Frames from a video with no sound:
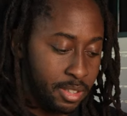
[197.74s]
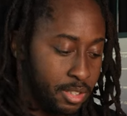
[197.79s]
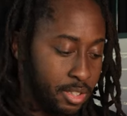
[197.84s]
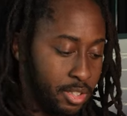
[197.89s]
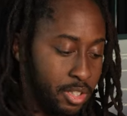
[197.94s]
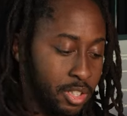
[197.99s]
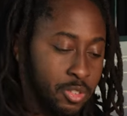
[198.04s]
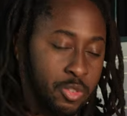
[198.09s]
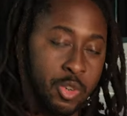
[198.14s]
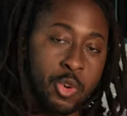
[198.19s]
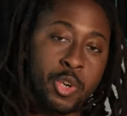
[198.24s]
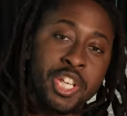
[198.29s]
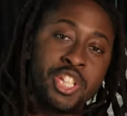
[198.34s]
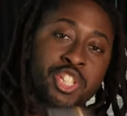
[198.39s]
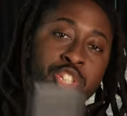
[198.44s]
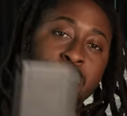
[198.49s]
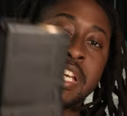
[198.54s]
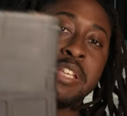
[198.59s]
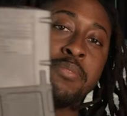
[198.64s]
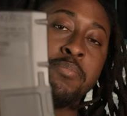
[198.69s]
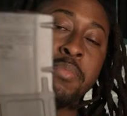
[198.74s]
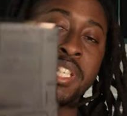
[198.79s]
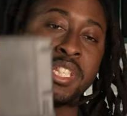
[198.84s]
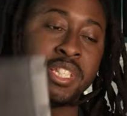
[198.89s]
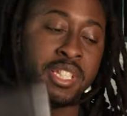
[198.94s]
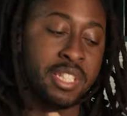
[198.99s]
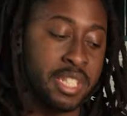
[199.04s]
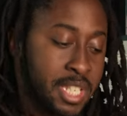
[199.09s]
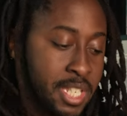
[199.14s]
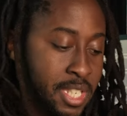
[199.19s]
You know, go get you as many as
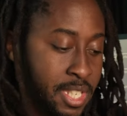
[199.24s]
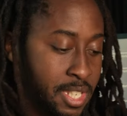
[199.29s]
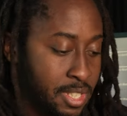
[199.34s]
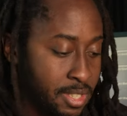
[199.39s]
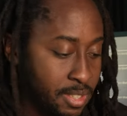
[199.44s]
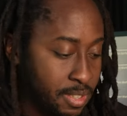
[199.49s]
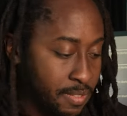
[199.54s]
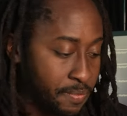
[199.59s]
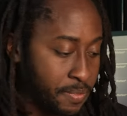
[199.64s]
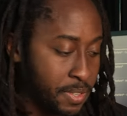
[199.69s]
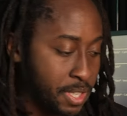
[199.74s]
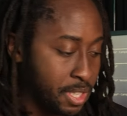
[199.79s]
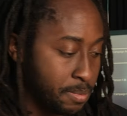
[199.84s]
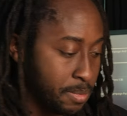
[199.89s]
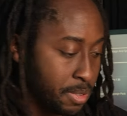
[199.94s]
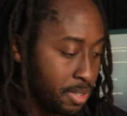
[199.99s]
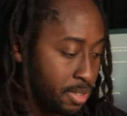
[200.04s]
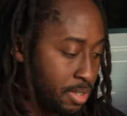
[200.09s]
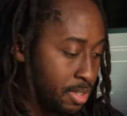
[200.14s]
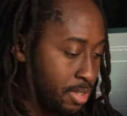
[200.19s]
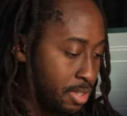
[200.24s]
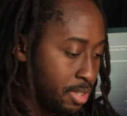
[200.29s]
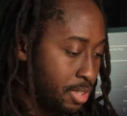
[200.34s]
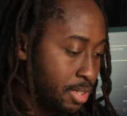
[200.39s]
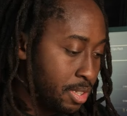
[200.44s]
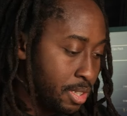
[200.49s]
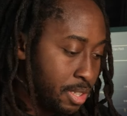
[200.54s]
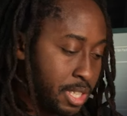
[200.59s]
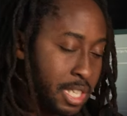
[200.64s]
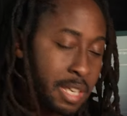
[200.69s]
you need. You feel me?
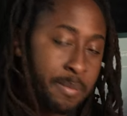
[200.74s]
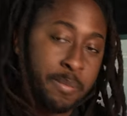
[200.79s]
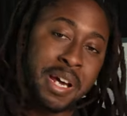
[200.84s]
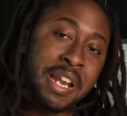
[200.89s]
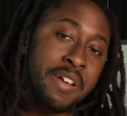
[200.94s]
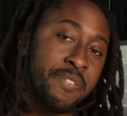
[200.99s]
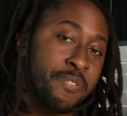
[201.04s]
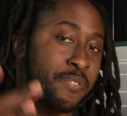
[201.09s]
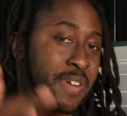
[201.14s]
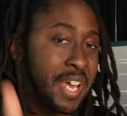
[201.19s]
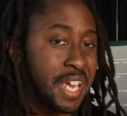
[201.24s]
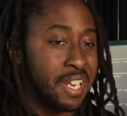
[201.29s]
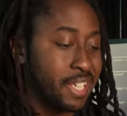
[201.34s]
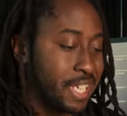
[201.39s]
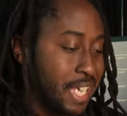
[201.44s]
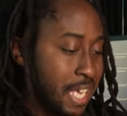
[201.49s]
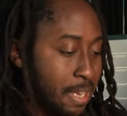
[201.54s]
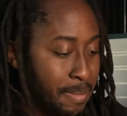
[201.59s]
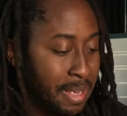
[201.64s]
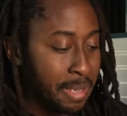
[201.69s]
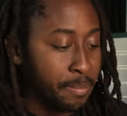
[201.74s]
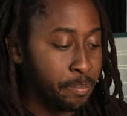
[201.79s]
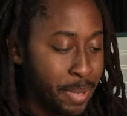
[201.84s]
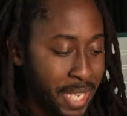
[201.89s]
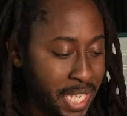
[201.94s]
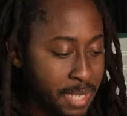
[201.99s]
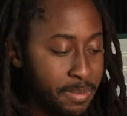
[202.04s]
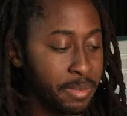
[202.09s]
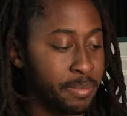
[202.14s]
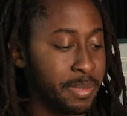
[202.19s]
Yeah, but I finally got my
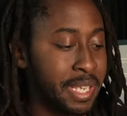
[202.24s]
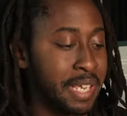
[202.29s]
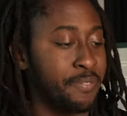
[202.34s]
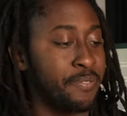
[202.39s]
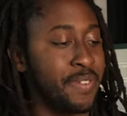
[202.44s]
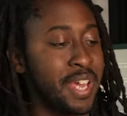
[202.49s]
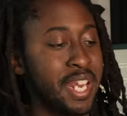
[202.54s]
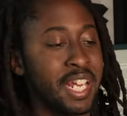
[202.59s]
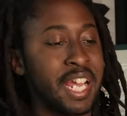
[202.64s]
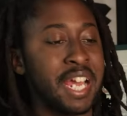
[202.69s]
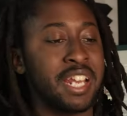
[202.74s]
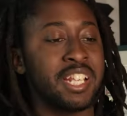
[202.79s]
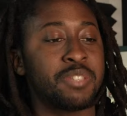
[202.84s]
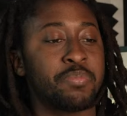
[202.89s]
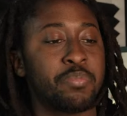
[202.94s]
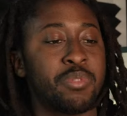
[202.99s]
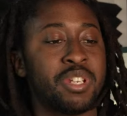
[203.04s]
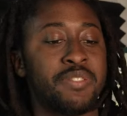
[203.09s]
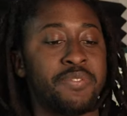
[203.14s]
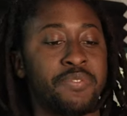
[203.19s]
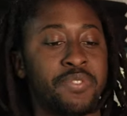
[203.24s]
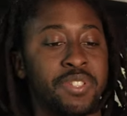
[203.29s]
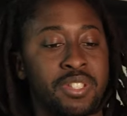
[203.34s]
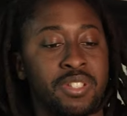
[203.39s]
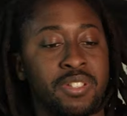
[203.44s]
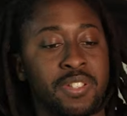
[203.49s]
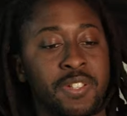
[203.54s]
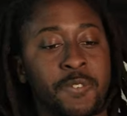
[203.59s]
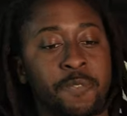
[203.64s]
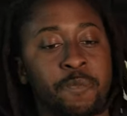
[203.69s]
baby. Man. I finally got a
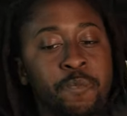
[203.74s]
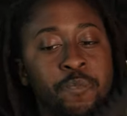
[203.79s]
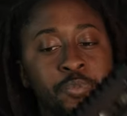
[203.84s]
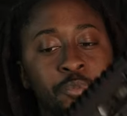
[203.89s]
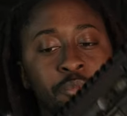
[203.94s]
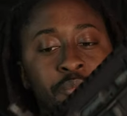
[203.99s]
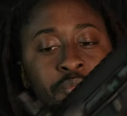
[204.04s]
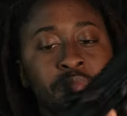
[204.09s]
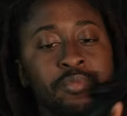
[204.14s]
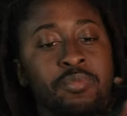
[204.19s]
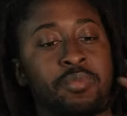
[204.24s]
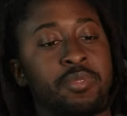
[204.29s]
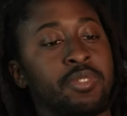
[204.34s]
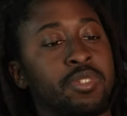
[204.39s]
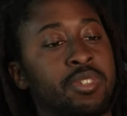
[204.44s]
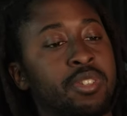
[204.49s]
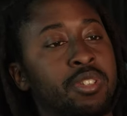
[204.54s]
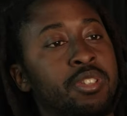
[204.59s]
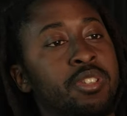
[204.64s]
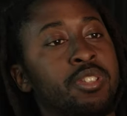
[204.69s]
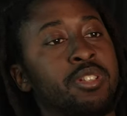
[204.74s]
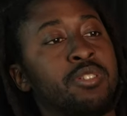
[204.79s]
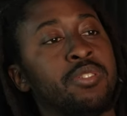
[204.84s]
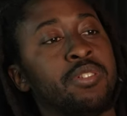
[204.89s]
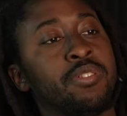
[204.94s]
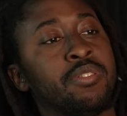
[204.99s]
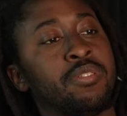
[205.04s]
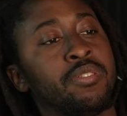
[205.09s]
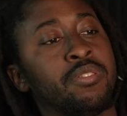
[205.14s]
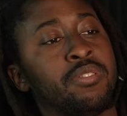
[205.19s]
Springfield. You
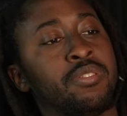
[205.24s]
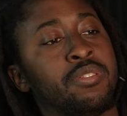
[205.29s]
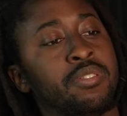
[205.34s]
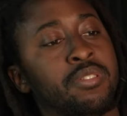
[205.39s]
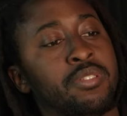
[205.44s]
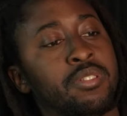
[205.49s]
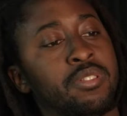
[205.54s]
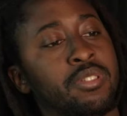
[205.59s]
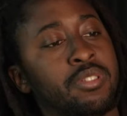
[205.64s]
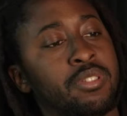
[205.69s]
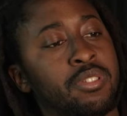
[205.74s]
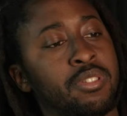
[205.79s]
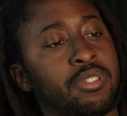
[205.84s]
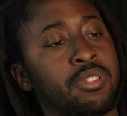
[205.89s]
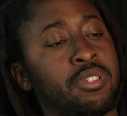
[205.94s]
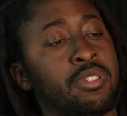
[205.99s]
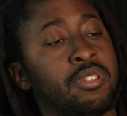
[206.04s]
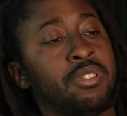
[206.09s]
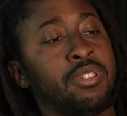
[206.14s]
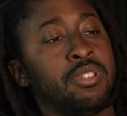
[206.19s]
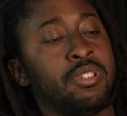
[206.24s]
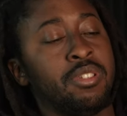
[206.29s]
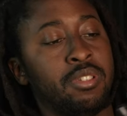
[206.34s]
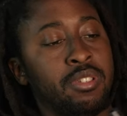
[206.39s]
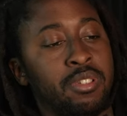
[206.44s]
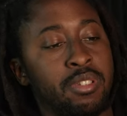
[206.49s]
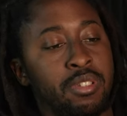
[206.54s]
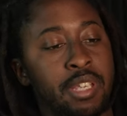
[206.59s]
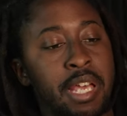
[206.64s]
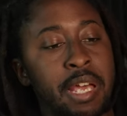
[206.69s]
know,
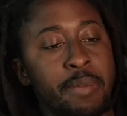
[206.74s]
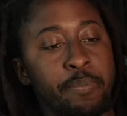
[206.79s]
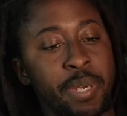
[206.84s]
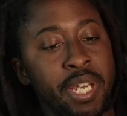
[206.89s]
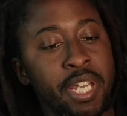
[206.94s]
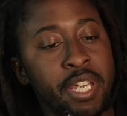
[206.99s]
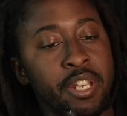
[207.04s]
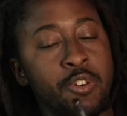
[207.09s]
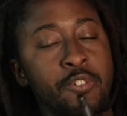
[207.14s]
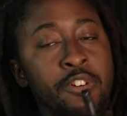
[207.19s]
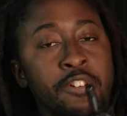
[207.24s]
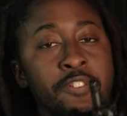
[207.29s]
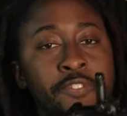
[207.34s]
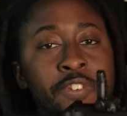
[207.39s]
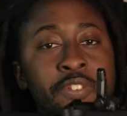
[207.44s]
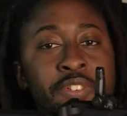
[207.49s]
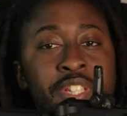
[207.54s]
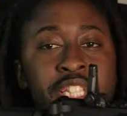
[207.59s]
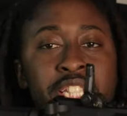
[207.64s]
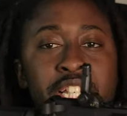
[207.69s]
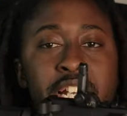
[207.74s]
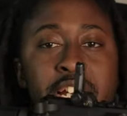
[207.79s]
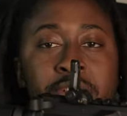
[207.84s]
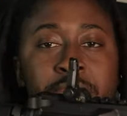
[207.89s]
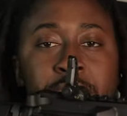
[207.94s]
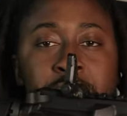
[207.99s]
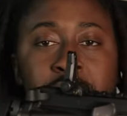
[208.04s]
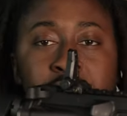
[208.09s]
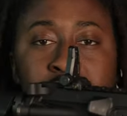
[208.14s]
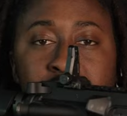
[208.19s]
I paid over fifteen hundred
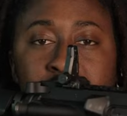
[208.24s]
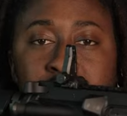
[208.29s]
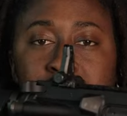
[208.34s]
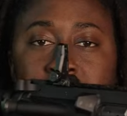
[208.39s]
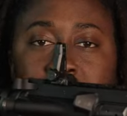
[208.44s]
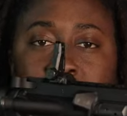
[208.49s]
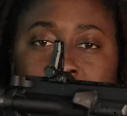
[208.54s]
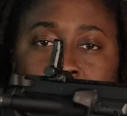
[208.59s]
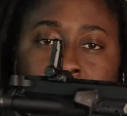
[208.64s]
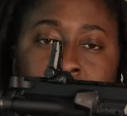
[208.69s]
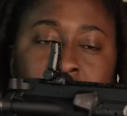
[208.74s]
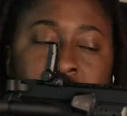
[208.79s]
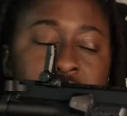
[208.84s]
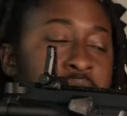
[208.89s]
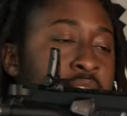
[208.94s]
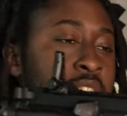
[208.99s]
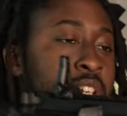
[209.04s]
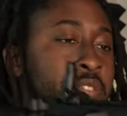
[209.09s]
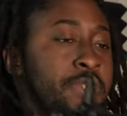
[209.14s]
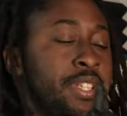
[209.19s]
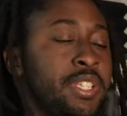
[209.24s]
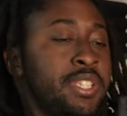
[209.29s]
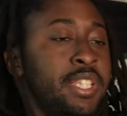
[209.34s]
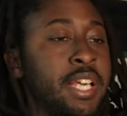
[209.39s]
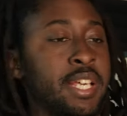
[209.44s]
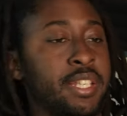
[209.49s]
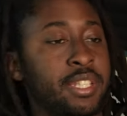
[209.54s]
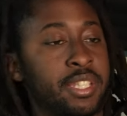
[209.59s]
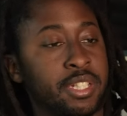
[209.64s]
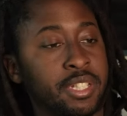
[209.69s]
for this. Fifteen hundred for this
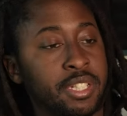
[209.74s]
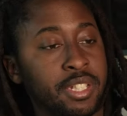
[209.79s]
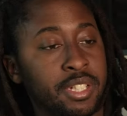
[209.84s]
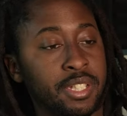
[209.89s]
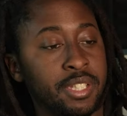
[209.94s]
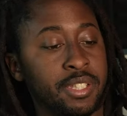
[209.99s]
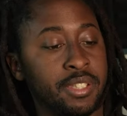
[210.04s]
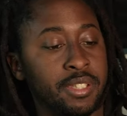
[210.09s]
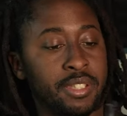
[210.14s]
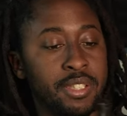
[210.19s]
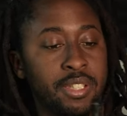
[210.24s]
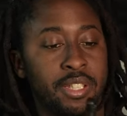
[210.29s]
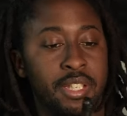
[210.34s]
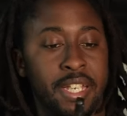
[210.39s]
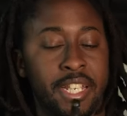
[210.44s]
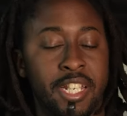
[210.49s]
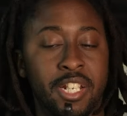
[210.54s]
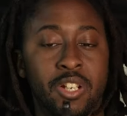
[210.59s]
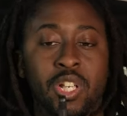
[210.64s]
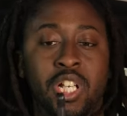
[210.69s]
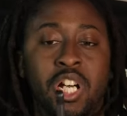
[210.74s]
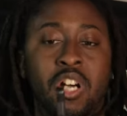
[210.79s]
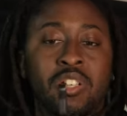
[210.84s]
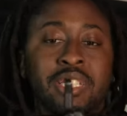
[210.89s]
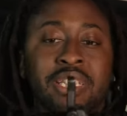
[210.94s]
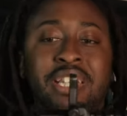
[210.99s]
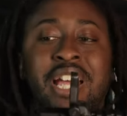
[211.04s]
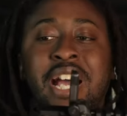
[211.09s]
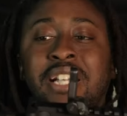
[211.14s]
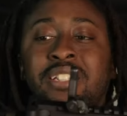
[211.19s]
goddamn thing. It only
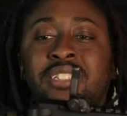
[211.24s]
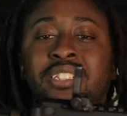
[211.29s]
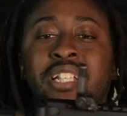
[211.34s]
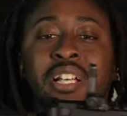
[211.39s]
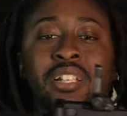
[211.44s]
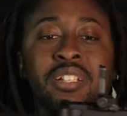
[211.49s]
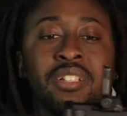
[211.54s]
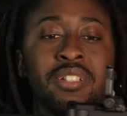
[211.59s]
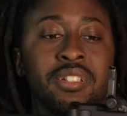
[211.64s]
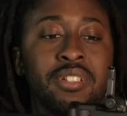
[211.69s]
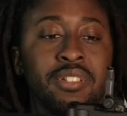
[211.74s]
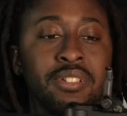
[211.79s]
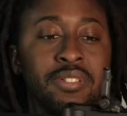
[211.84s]
cost a thousand dollars.